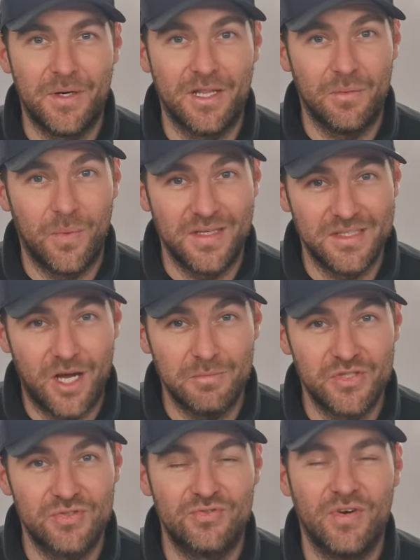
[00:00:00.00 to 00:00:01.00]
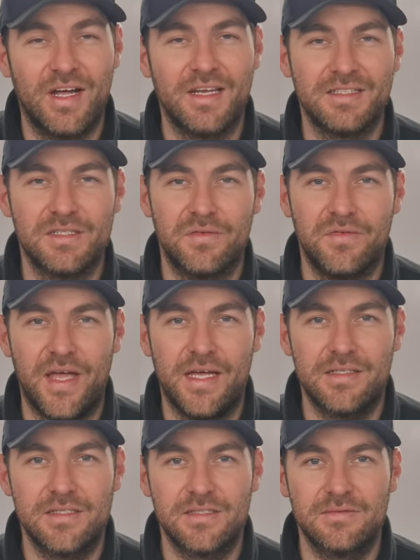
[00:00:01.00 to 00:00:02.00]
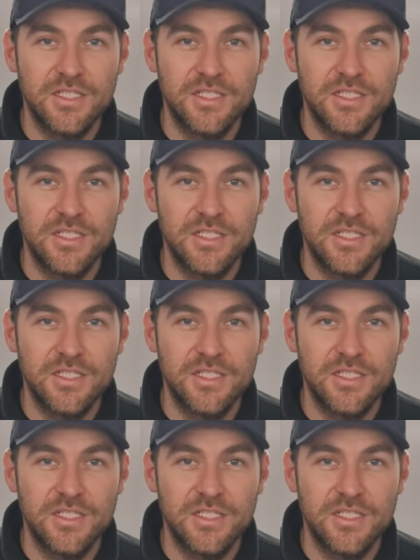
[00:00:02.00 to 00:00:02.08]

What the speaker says: one of the ones that I'm struggling to fix.